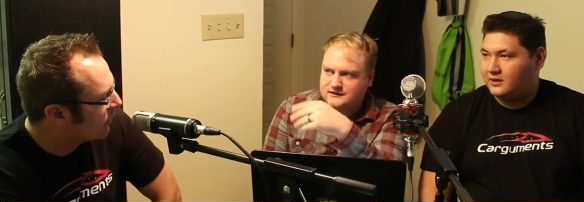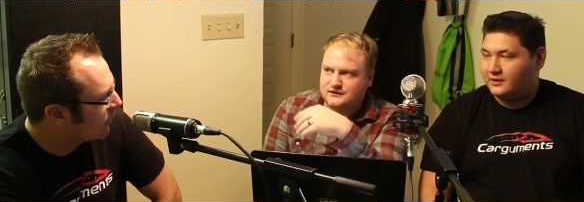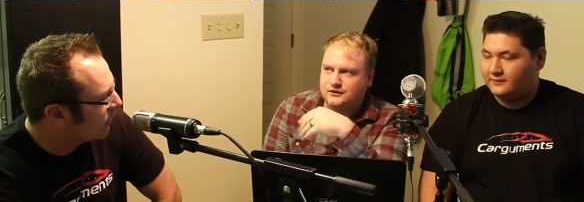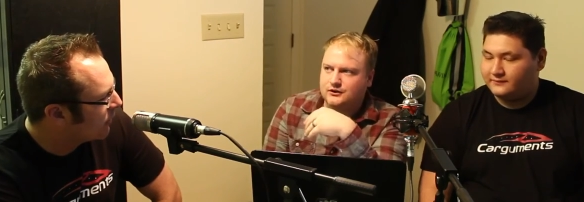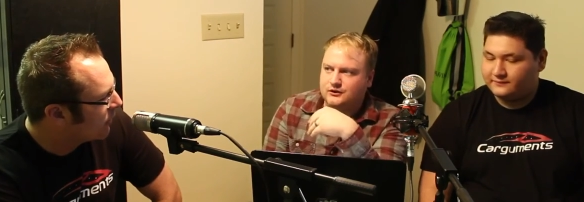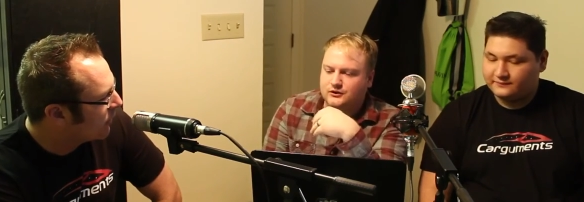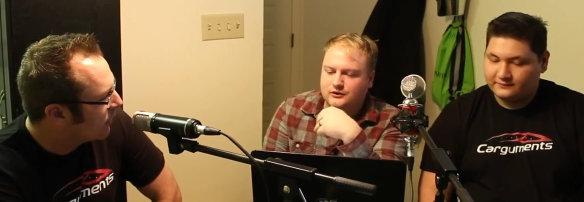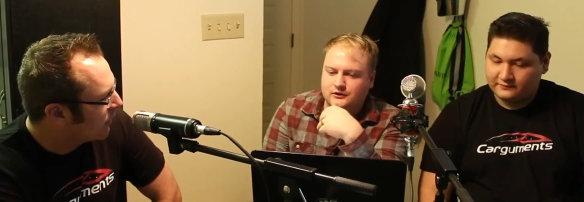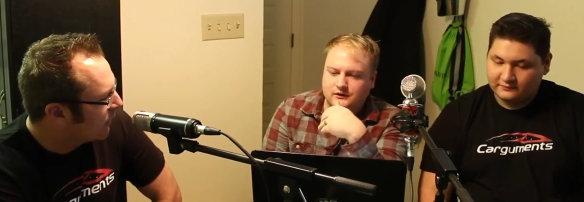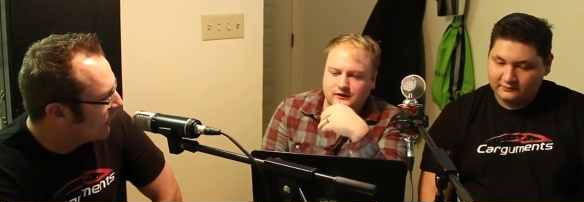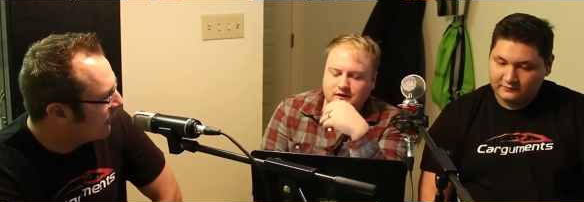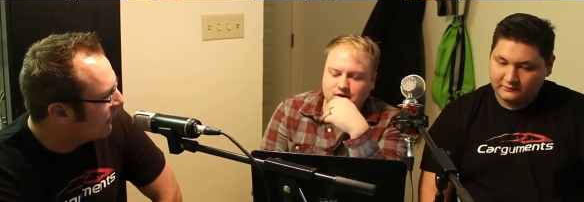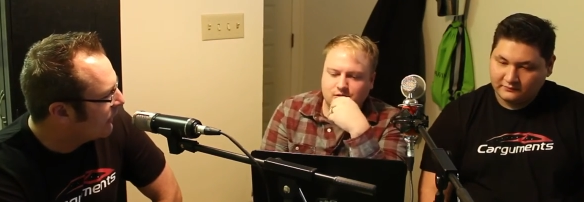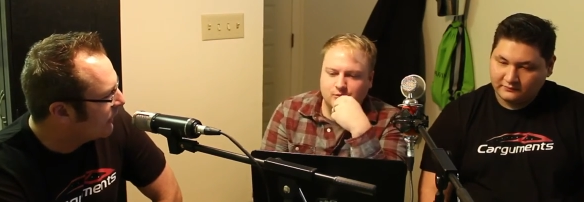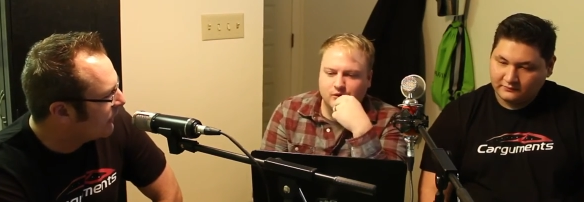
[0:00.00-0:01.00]
Speaker 1: deer or to
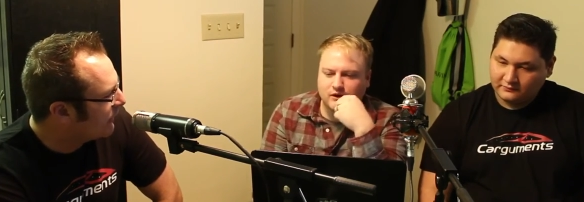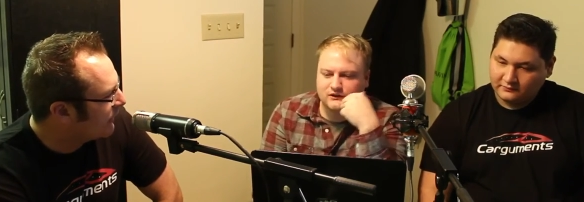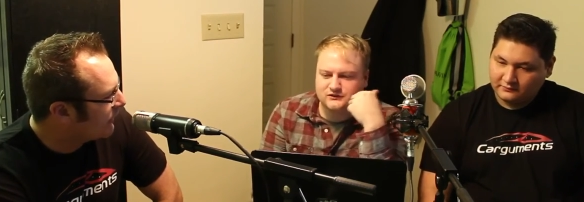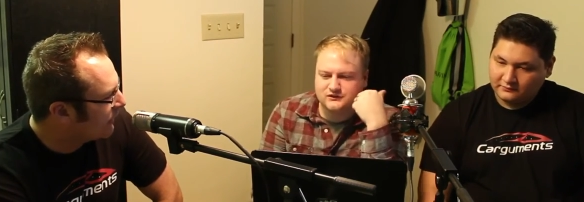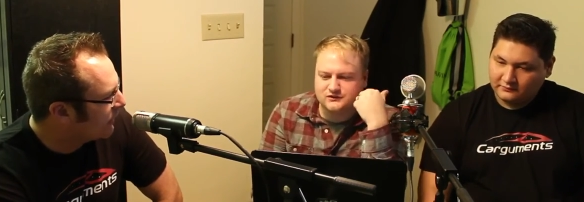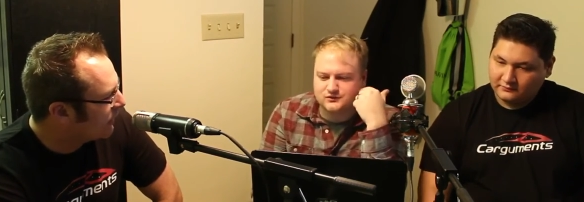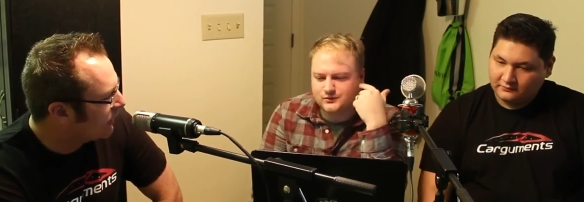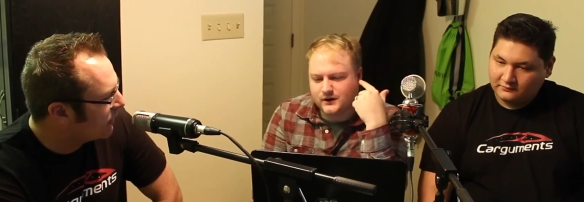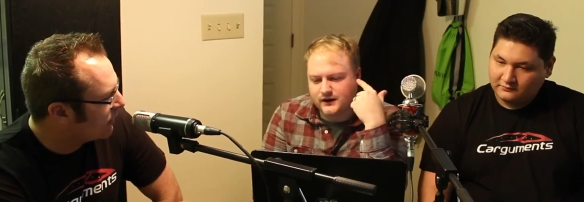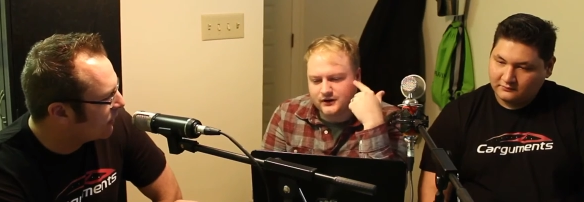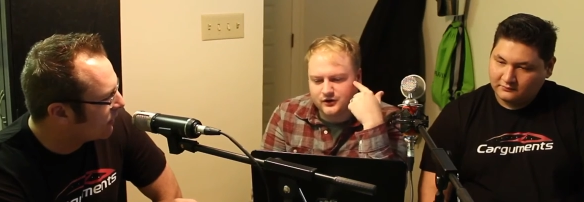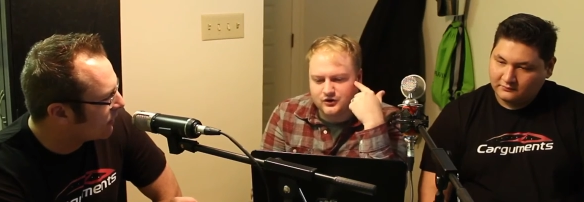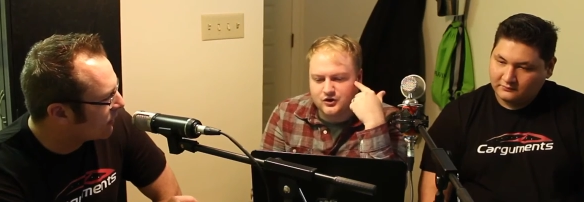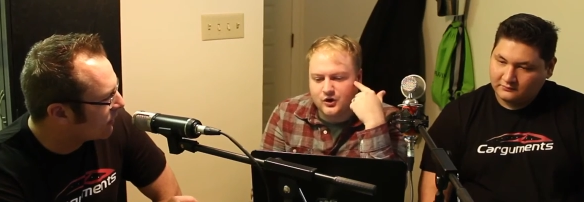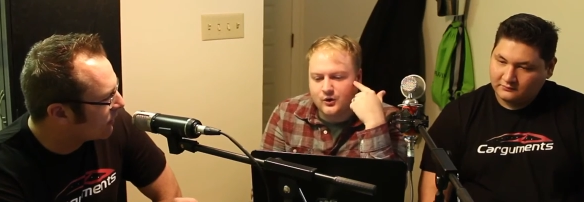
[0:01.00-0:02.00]
hit your brakes just right
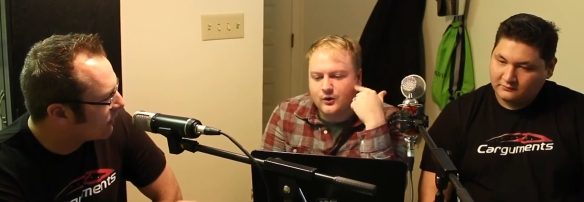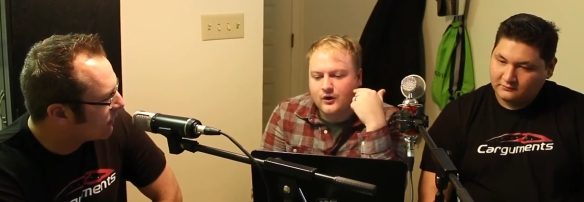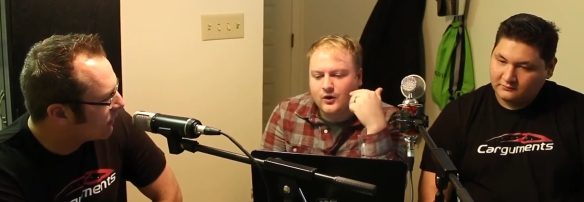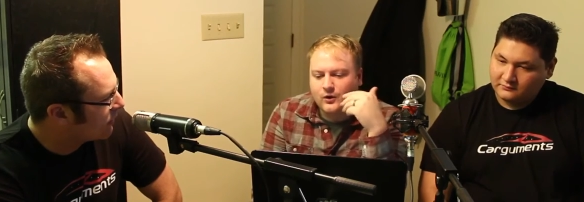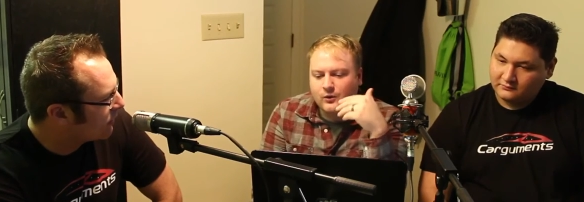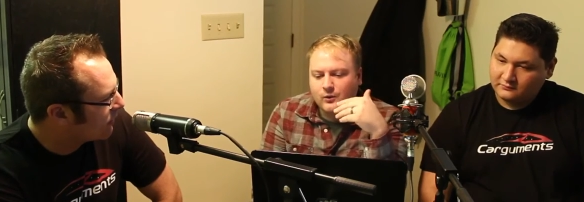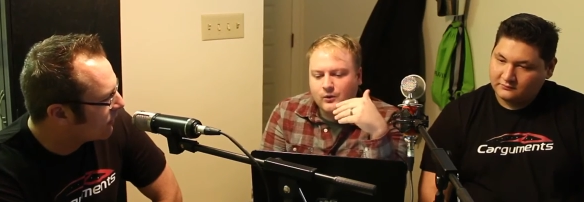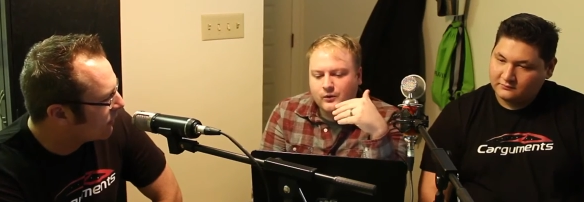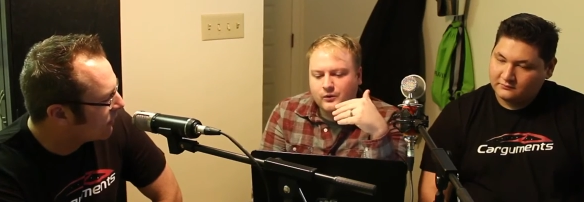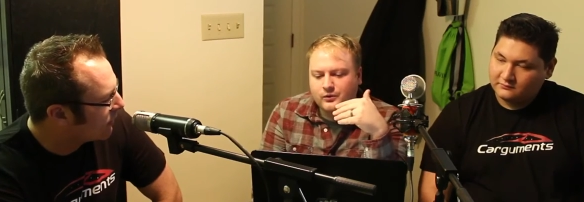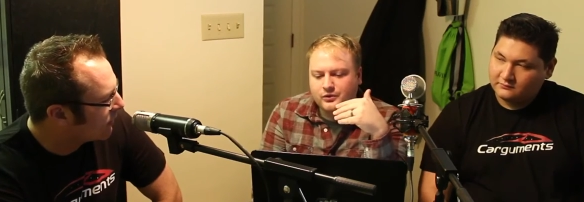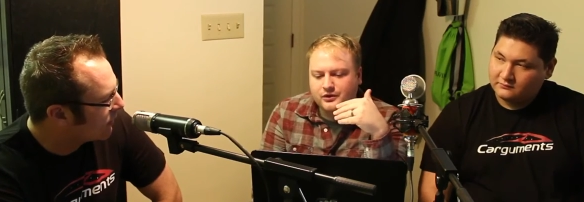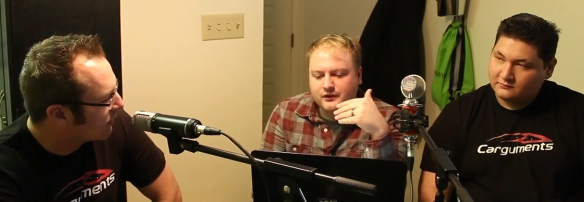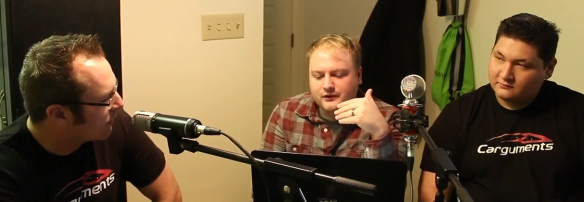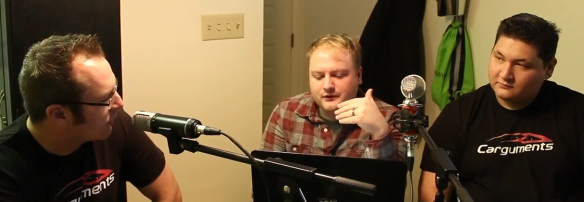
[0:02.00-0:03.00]
or no
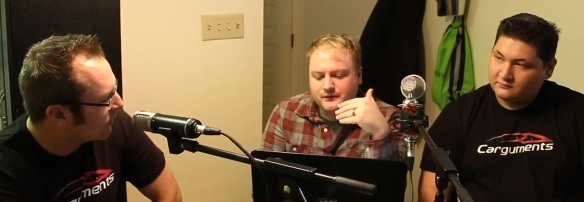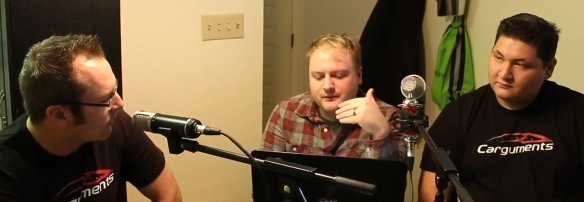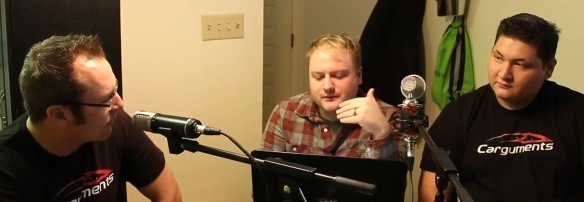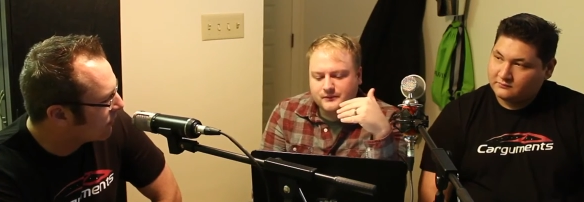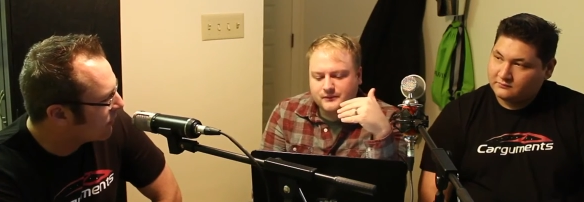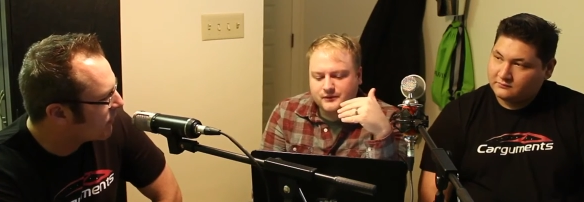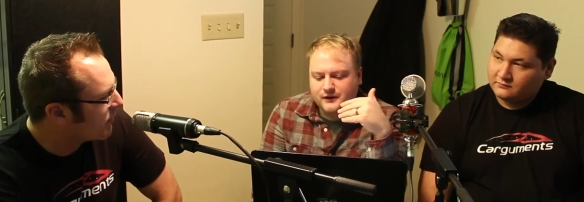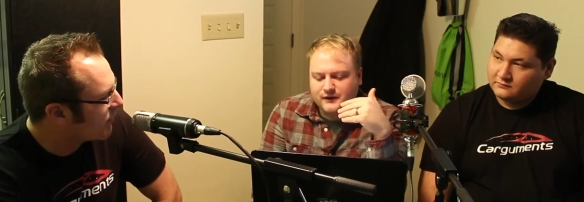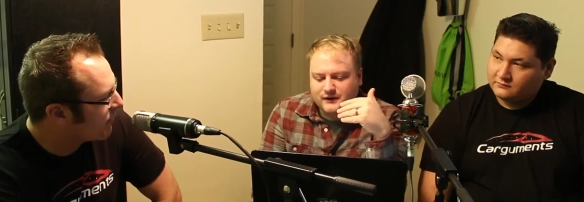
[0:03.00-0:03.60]
the